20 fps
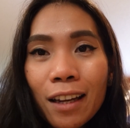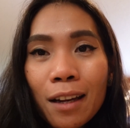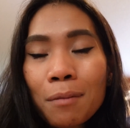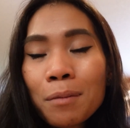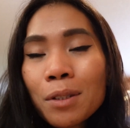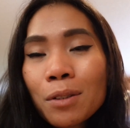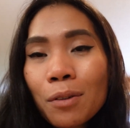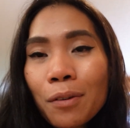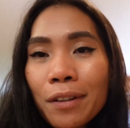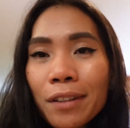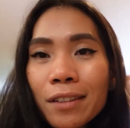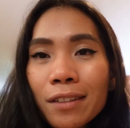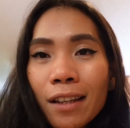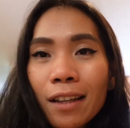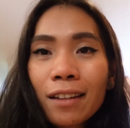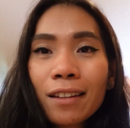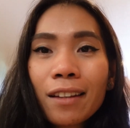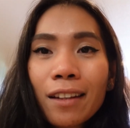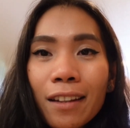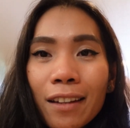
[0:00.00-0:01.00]
I'm so
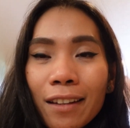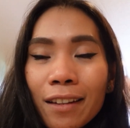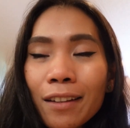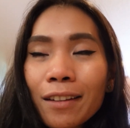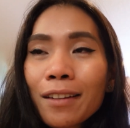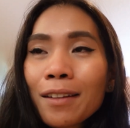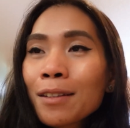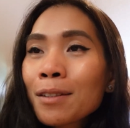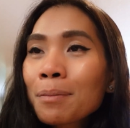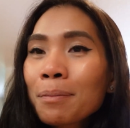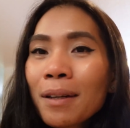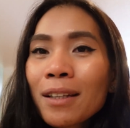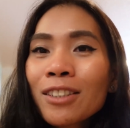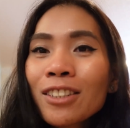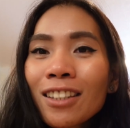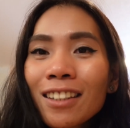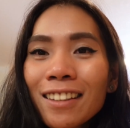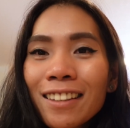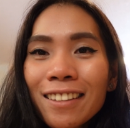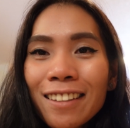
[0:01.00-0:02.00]
excited,
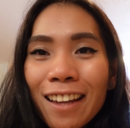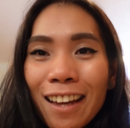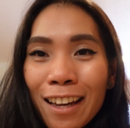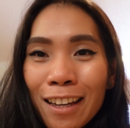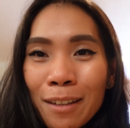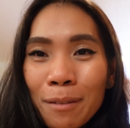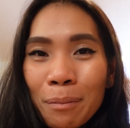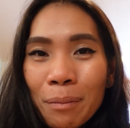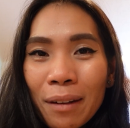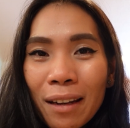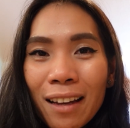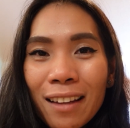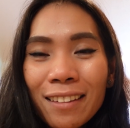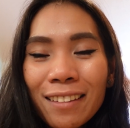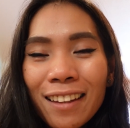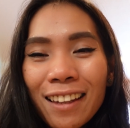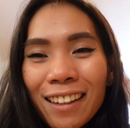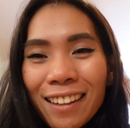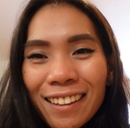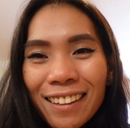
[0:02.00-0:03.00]
especially the eggplant.